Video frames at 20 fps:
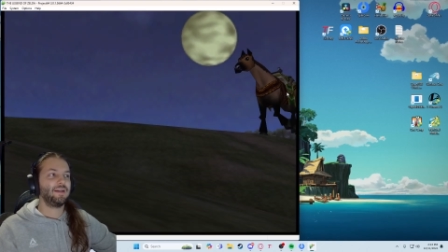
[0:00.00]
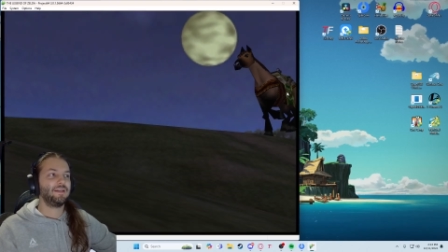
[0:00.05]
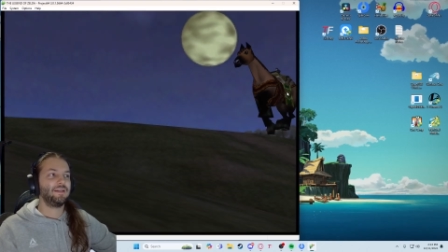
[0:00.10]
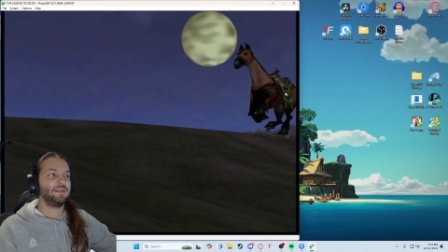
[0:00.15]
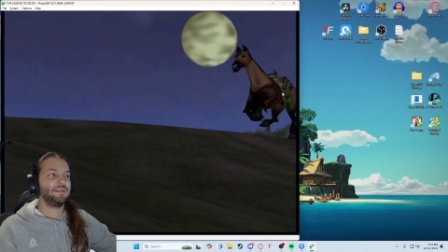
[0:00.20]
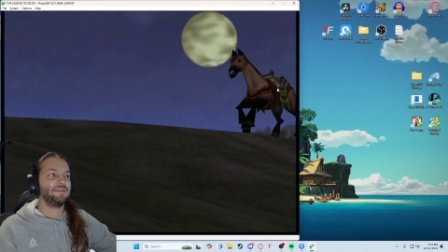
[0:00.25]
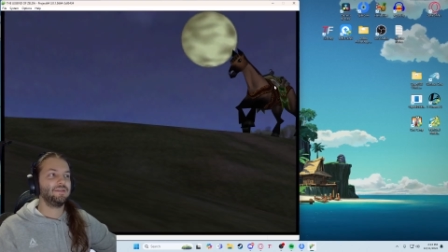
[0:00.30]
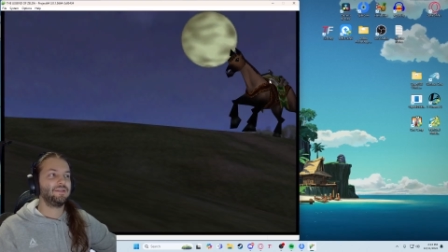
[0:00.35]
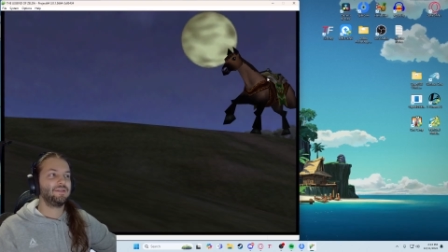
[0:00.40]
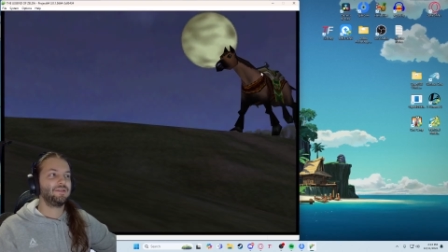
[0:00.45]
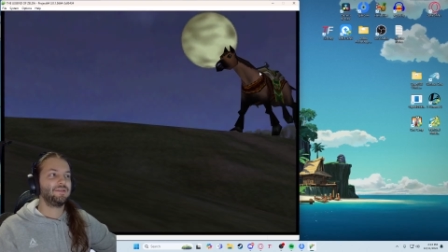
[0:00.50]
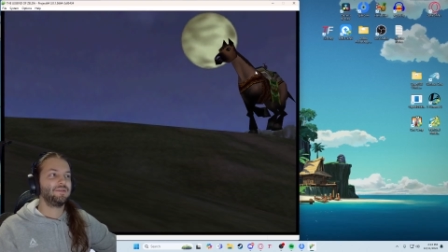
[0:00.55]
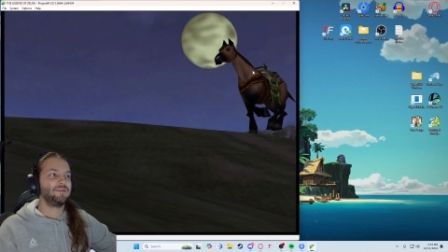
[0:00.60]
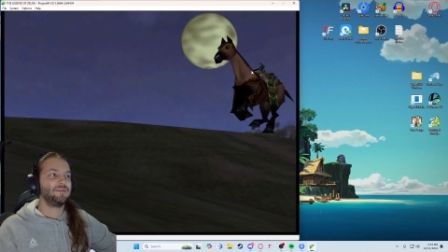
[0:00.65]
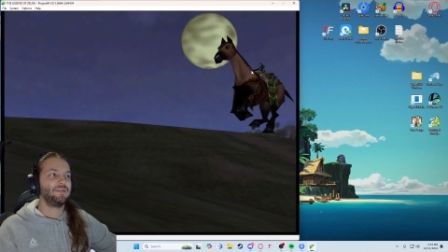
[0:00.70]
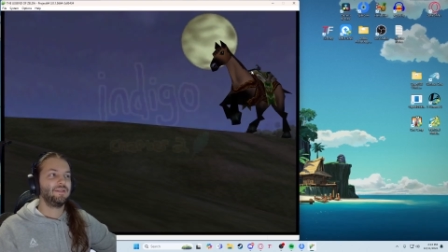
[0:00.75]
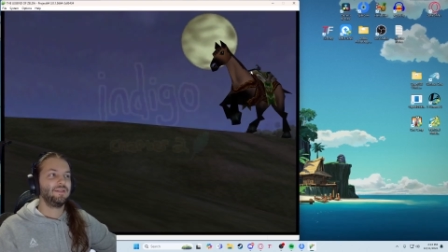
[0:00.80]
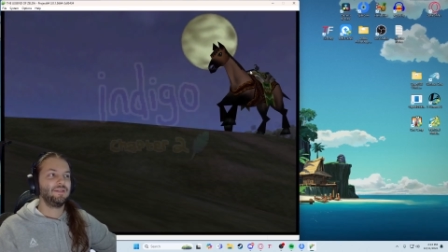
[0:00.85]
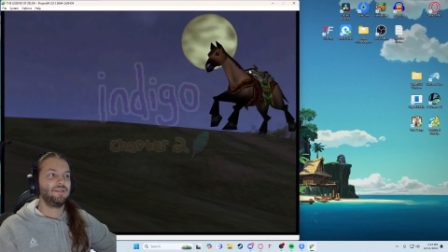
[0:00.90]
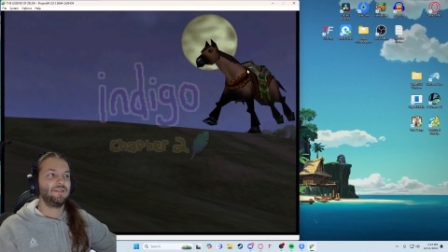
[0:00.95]
because
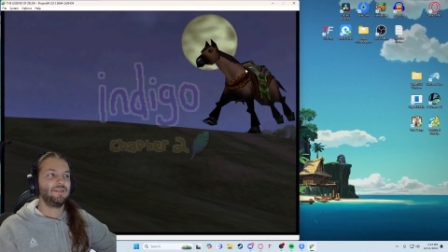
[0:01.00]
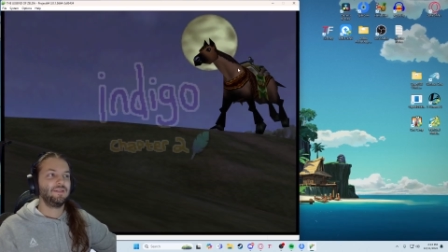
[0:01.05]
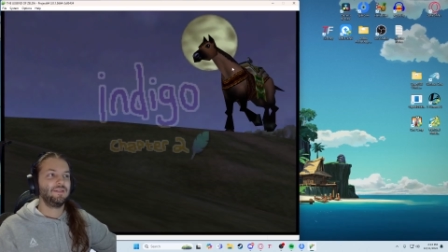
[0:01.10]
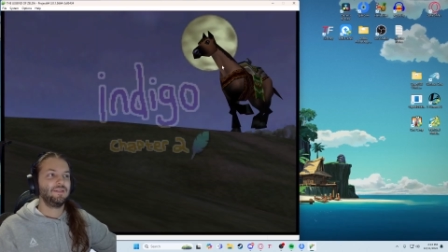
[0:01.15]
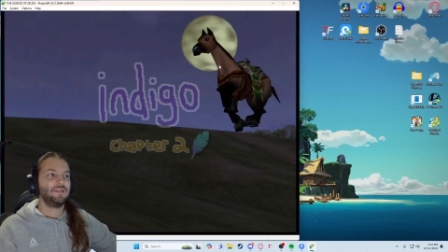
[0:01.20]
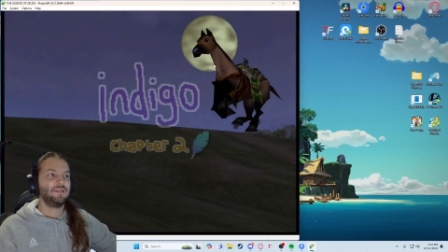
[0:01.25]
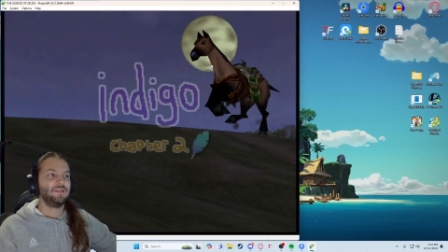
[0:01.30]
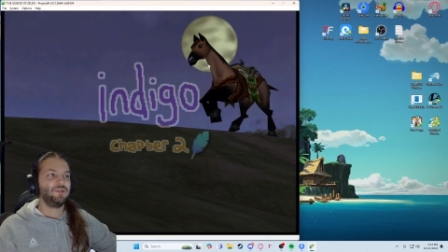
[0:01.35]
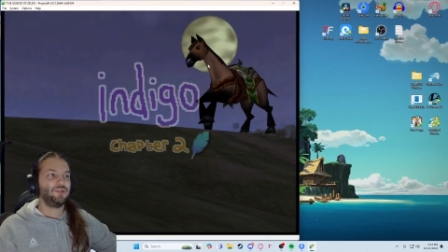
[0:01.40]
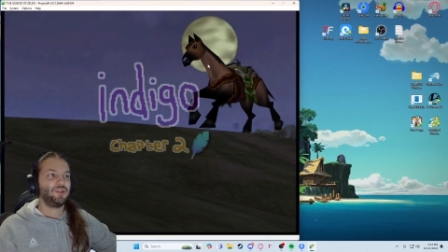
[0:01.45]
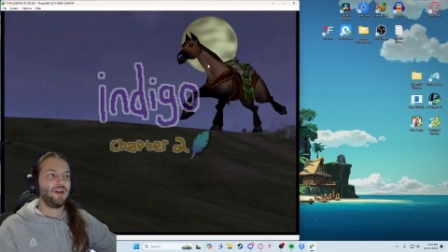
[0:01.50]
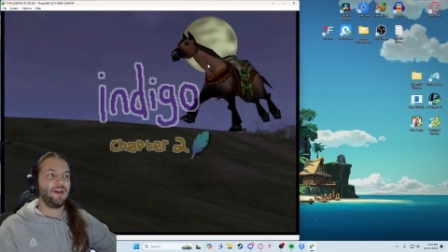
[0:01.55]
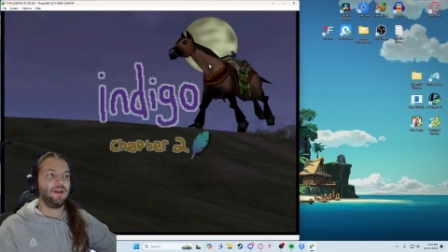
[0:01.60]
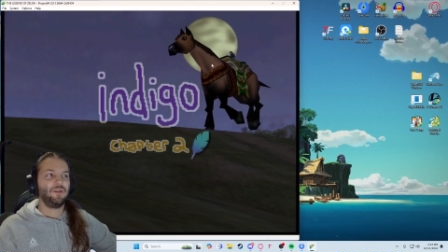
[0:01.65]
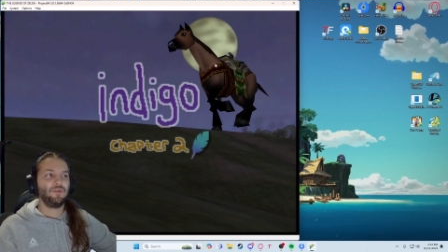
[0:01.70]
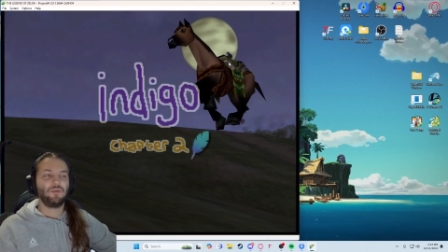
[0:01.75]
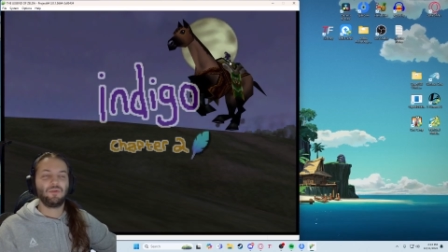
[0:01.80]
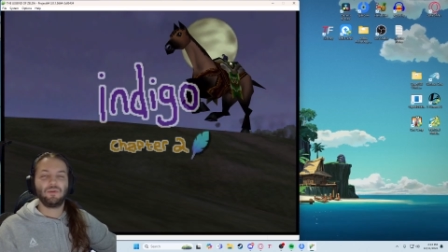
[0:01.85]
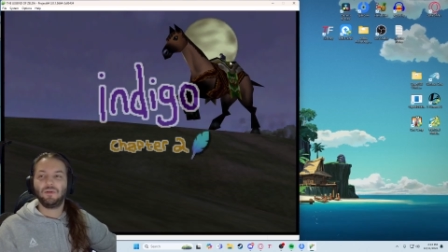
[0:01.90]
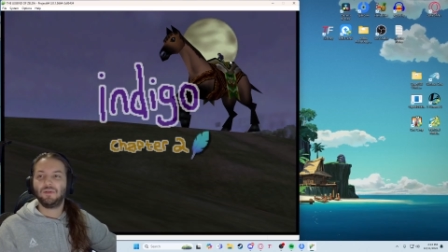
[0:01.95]

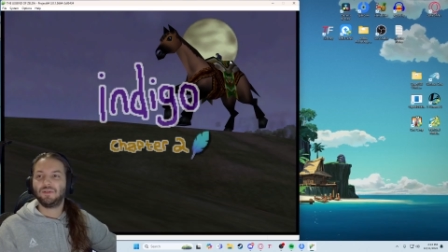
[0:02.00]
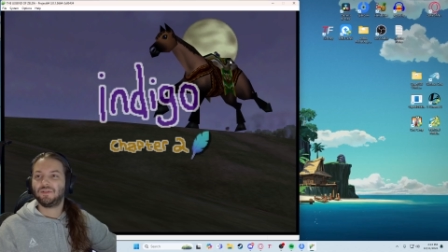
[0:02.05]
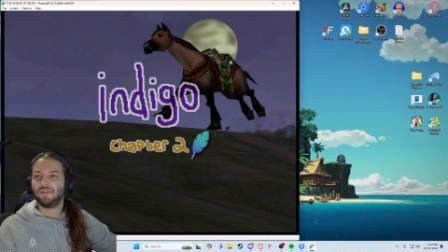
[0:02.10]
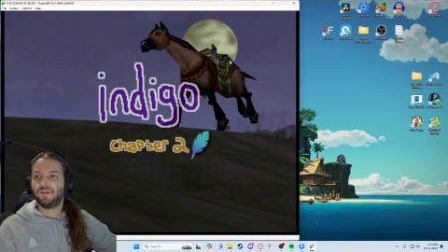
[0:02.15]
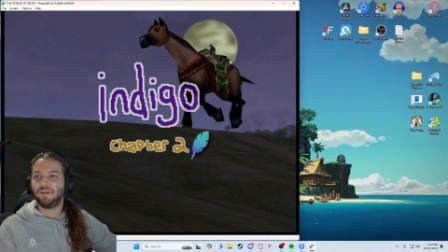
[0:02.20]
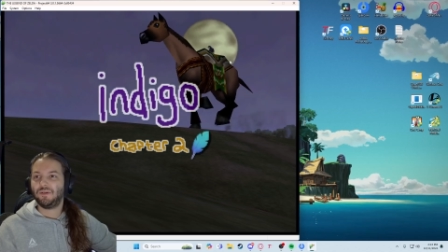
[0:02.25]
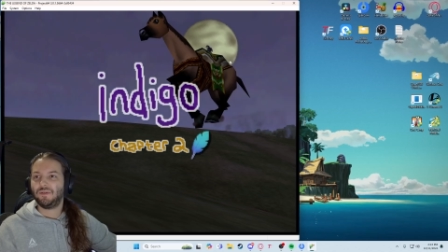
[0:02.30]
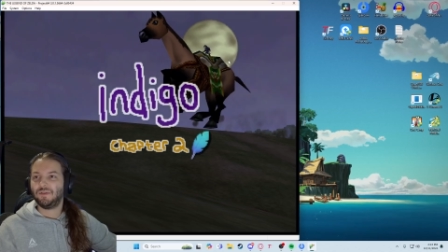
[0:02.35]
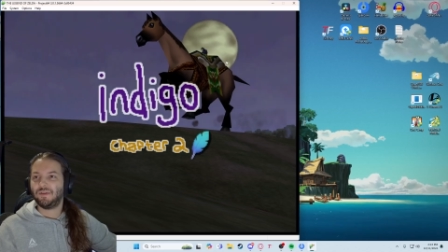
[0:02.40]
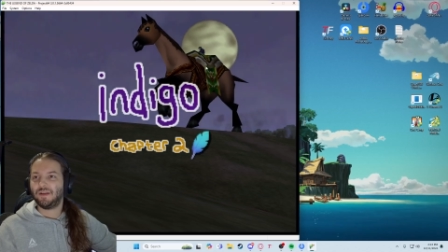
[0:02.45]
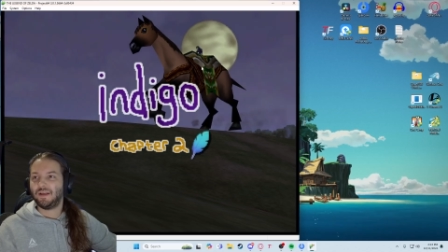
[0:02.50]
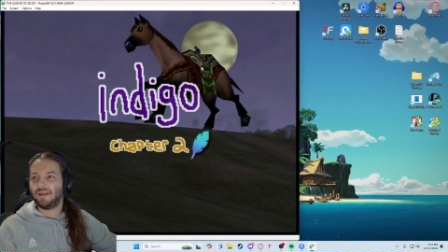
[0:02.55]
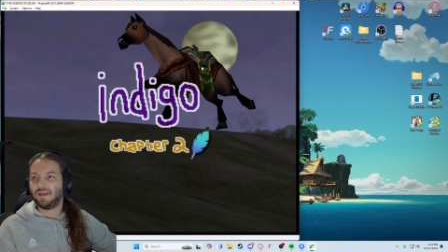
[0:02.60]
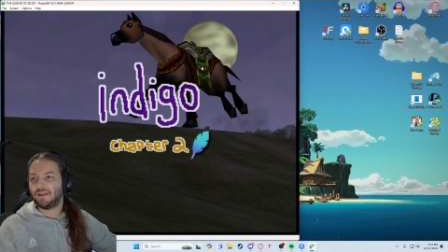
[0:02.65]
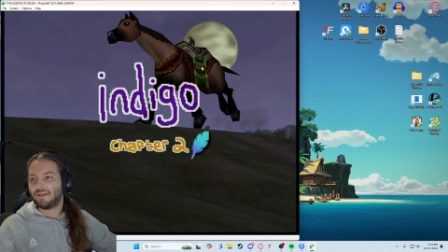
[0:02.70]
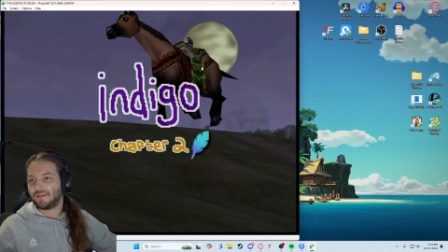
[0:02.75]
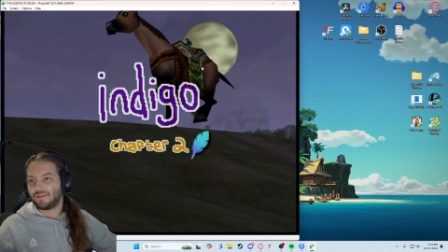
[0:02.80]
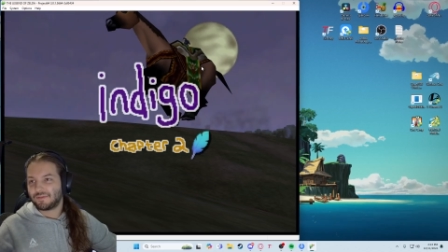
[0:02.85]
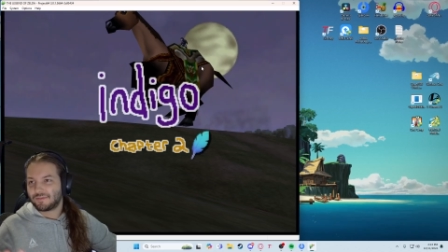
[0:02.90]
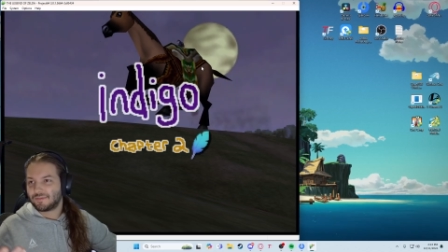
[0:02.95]
giant horse, little
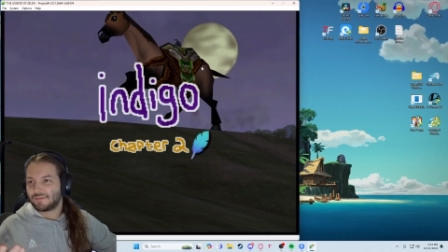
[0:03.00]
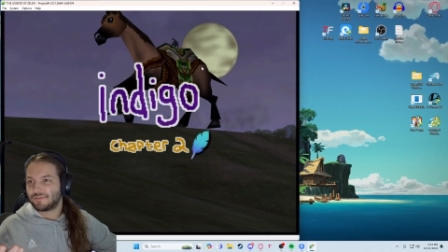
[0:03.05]
Link.